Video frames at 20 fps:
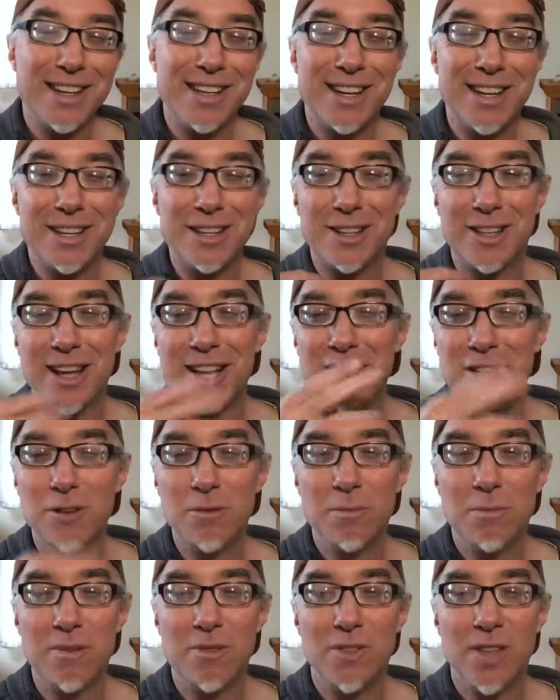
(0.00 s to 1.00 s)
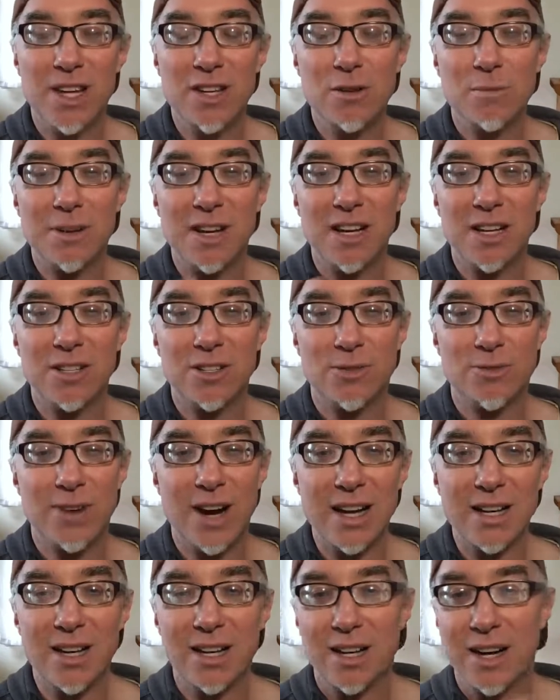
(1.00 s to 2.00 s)
then you begin to
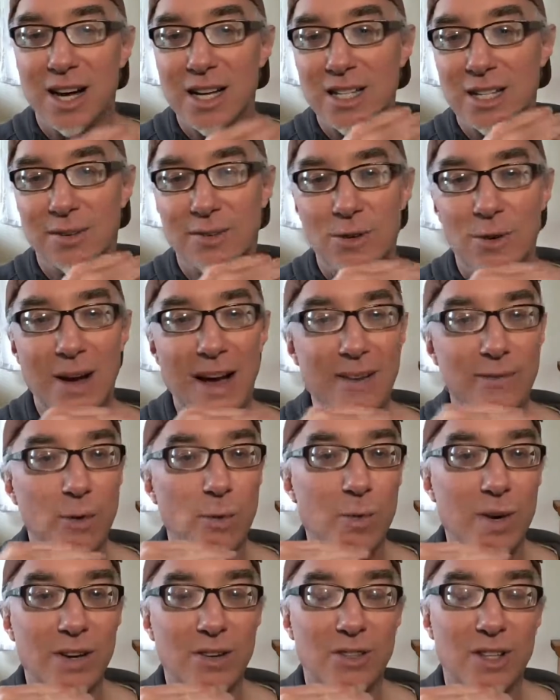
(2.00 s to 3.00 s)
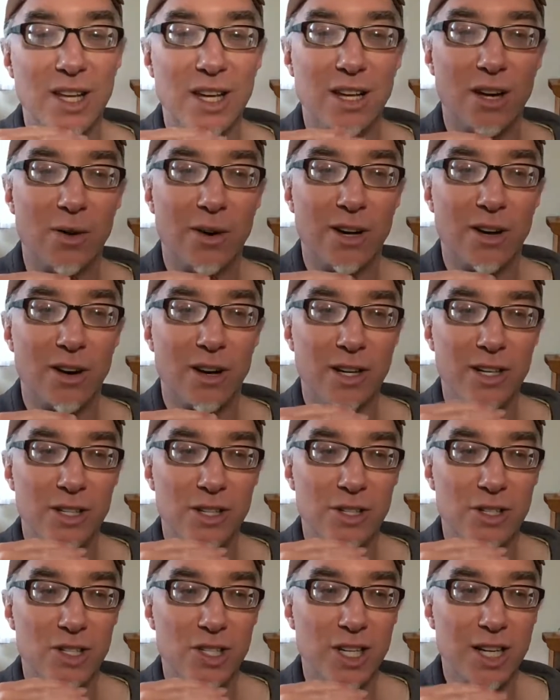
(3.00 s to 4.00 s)
recognize if you have a weird thing going on in
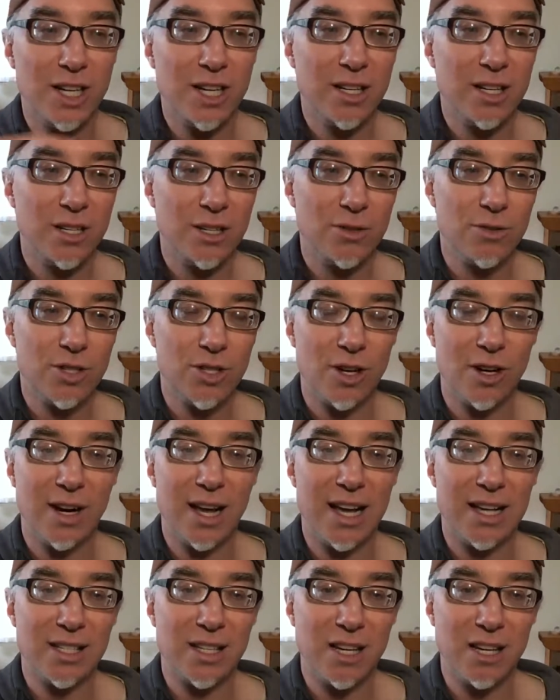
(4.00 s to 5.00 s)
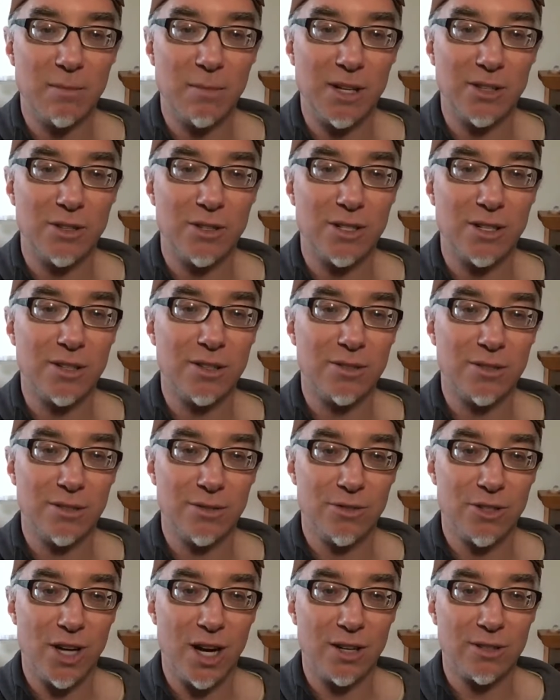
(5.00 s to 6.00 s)
your chin, you start asking about those other 2
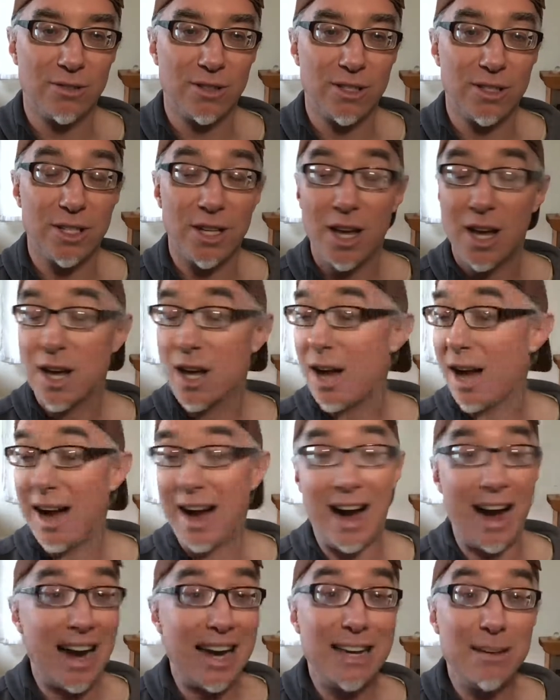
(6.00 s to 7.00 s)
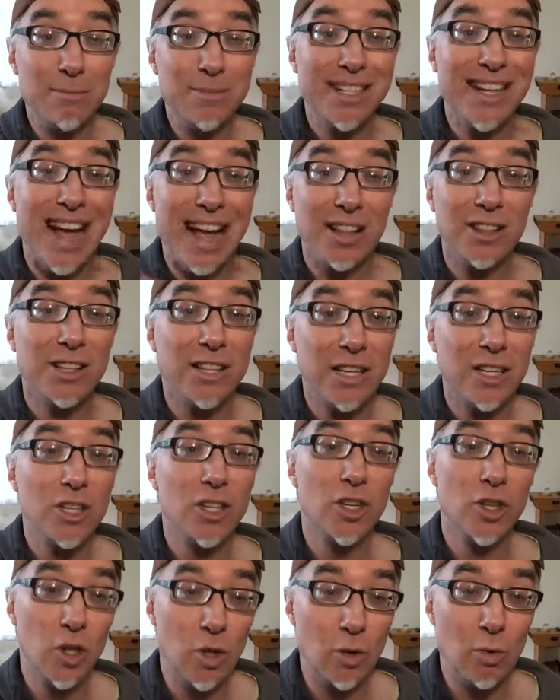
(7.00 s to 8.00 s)
chakras. I am telling
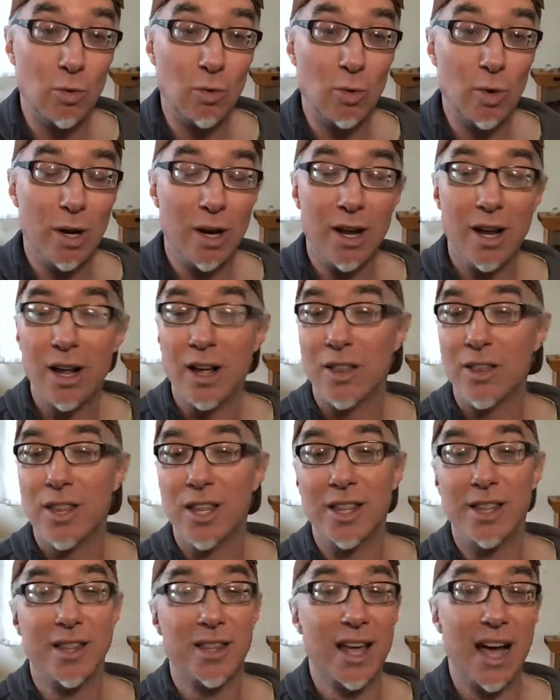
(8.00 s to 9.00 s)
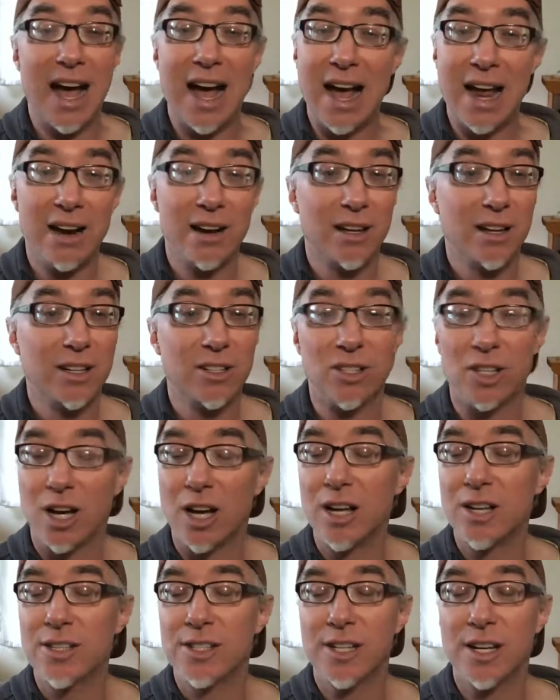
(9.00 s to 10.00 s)
you that
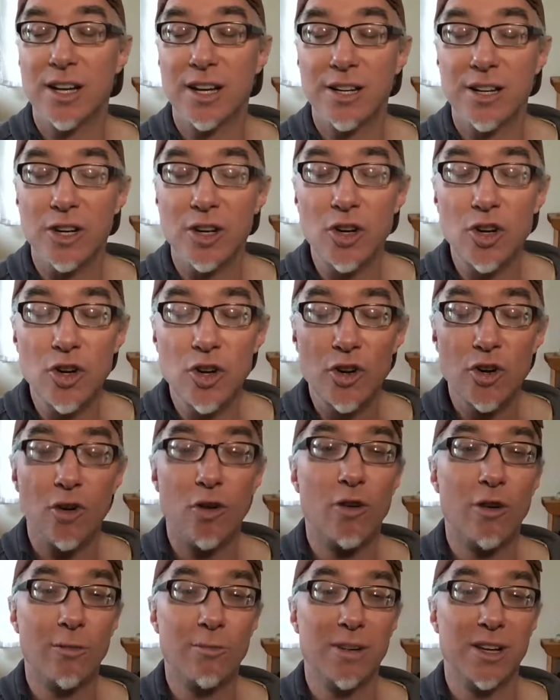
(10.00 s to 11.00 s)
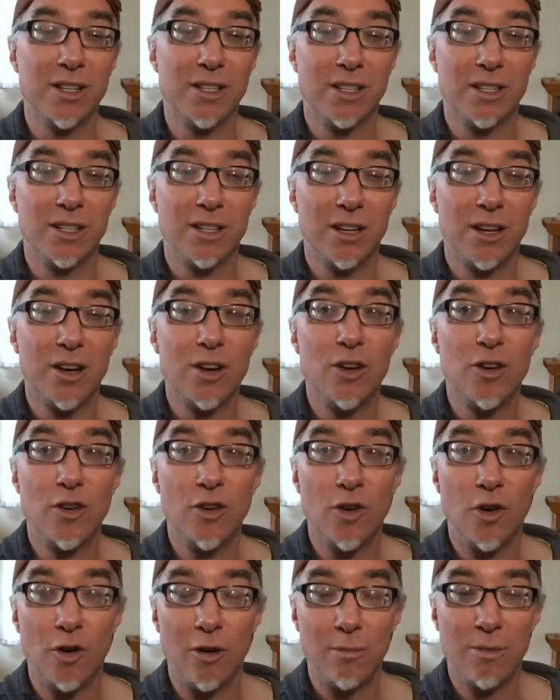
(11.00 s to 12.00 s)
does an enormous
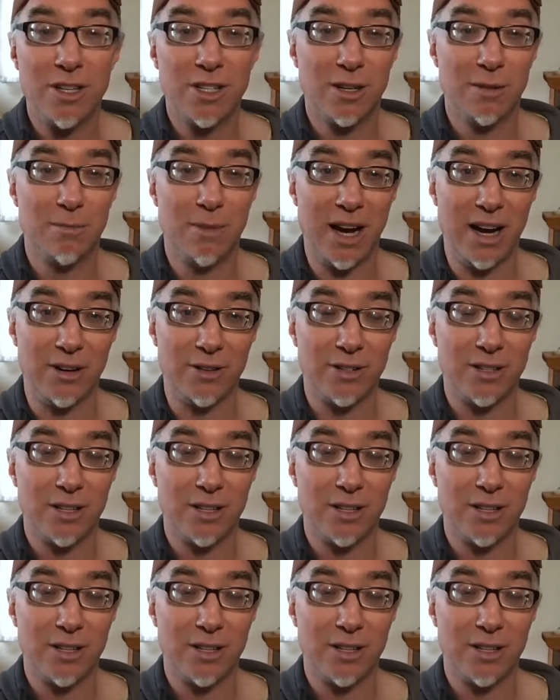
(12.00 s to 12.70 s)
amount